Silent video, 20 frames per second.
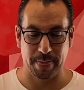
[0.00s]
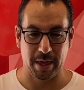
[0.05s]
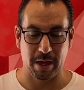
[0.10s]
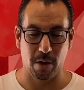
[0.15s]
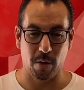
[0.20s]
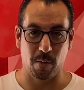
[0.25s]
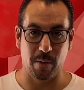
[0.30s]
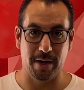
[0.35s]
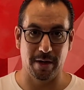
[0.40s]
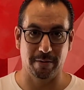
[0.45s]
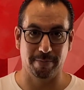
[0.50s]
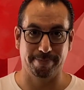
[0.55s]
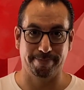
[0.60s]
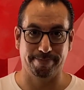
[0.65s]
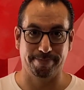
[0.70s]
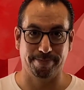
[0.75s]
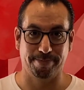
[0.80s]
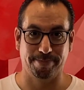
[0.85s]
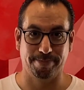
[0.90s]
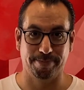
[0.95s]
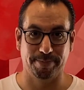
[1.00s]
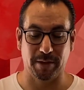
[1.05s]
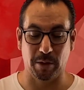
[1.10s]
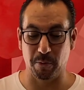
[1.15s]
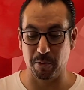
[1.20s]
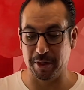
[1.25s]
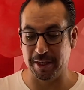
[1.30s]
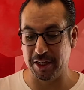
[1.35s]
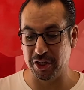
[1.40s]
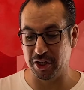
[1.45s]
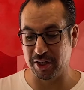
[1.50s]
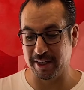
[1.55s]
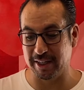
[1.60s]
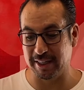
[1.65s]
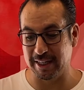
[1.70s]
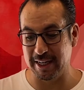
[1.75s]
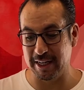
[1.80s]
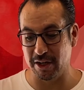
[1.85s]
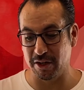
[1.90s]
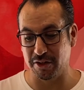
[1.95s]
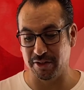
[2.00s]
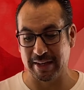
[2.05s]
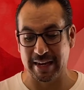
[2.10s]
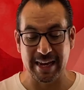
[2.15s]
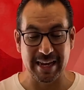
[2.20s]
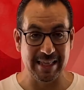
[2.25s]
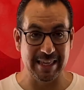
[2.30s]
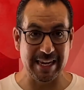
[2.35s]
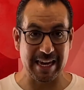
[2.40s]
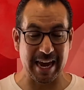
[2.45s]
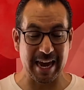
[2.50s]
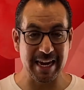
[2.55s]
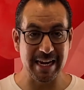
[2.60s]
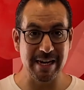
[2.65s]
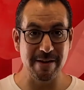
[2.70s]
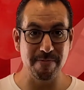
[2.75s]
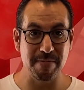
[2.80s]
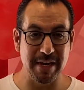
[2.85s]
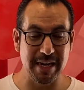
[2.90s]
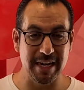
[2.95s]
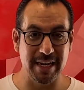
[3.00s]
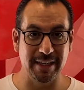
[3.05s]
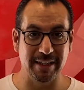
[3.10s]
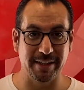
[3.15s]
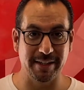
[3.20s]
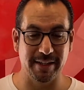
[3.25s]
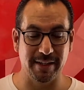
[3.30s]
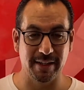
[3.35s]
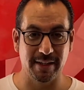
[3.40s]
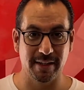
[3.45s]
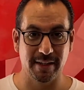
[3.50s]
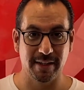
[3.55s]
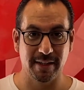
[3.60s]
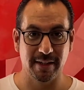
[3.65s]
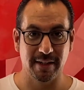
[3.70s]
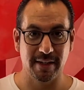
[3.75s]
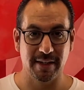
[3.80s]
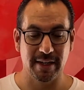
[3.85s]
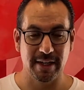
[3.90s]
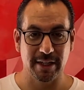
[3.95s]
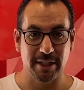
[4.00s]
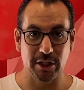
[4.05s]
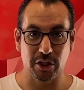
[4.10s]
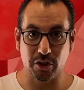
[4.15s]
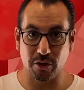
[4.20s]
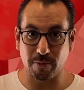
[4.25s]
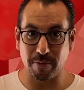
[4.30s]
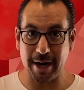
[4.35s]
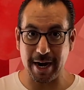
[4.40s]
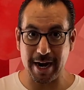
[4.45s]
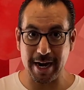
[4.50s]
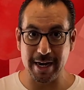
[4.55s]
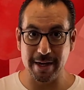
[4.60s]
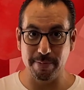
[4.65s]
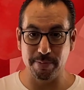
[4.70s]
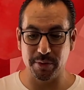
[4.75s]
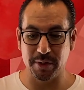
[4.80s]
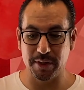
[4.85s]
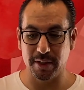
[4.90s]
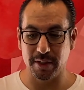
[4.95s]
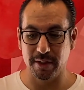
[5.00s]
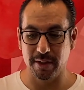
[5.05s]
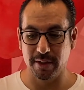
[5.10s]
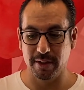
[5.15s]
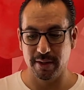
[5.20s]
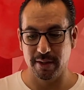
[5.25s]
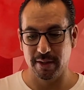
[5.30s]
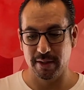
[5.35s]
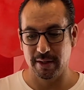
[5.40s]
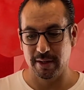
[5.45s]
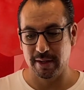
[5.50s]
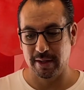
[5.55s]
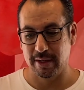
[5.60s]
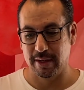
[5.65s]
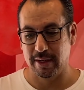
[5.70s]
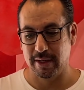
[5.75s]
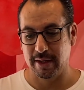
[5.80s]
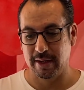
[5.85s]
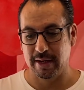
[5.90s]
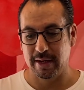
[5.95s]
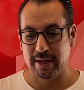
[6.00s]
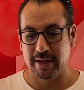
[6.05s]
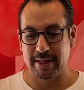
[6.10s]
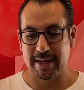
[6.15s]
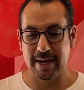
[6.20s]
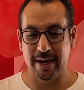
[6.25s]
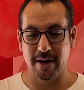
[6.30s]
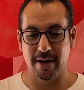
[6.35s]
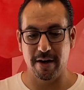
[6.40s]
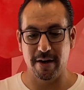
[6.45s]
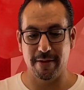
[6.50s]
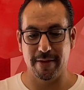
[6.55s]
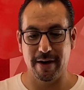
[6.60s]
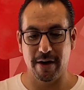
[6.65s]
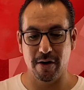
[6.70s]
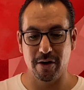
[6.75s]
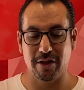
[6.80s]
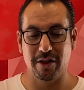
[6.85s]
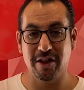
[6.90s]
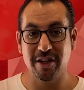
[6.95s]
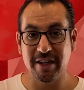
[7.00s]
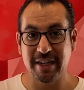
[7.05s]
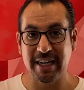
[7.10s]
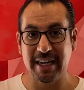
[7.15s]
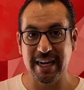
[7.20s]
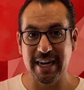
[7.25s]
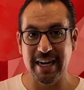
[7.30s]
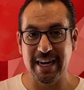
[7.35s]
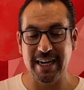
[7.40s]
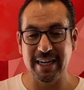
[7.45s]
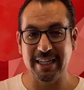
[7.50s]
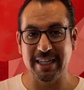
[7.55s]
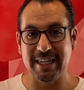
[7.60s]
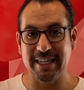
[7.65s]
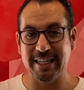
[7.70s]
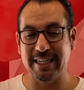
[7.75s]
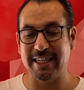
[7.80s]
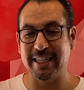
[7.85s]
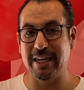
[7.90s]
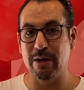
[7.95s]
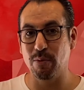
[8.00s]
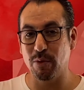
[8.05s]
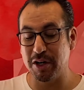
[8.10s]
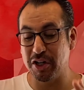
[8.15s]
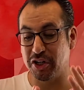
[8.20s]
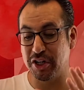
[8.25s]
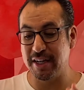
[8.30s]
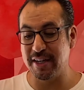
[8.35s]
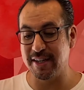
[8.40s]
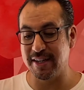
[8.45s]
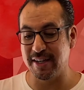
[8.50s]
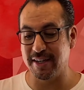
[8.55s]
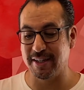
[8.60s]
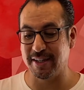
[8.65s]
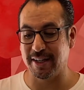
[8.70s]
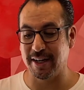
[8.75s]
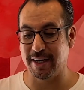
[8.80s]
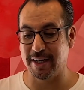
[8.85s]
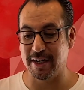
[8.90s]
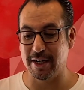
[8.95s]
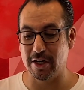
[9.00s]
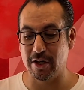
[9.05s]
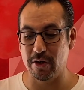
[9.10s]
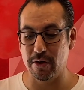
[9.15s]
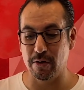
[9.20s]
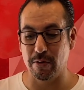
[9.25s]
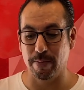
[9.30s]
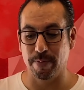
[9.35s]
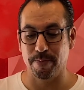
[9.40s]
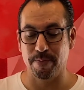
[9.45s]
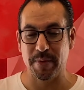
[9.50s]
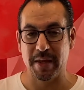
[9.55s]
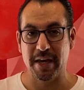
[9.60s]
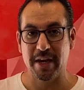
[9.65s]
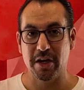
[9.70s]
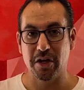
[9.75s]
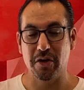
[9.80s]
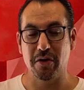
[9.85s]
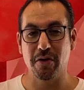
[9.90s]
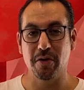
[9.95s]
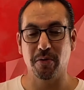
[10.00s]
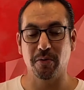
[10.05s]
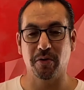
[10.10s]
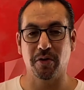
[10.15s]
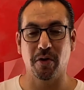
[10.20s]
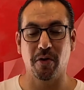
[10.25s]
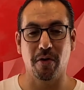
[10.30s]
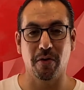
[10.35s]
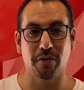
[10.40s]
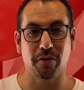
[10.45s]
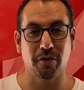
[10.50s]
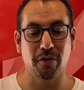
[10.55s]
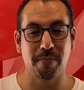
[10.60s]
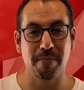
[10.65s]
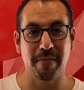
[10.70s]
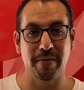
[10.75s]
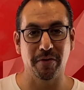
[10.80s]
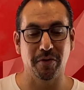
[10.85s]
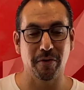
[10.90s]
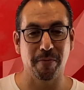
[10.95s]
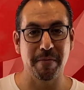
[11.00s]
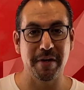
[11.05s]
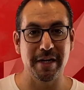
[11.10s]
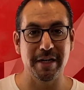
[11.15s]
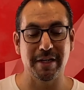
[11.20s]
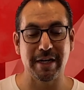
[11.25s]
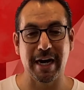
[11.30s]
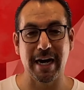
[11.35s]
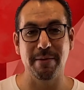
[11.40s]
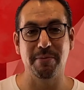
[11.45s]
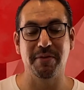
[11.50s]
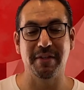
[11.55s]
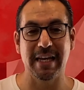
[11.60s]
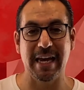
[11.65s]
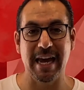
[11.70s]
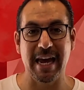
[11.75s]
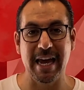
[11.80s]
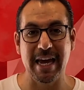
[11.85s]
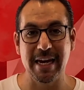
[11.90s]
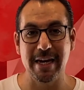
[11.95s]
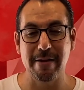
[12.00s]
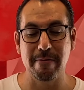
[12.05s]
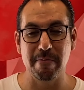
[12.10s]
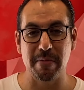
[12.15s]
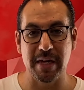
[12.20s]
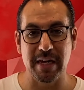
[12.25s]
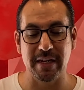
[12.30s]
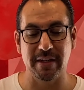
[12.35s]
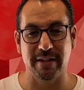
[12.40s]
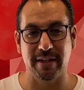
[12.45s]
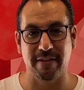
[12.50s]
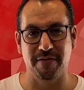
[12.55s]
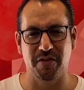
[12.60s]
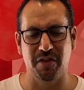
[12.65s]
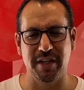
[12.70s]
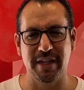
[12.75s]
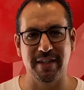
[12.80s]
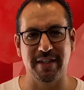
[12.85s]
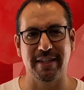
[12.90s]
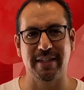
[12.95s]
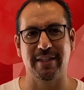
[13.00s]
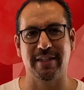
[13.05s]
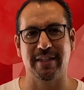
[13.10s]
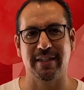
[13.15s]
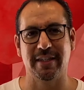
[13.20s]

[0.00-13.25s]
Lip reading: Well, the religious leaders, the enemies, the scribes. They're looking to see what Jesus is going to do. You know, so many times the enemies of Jesus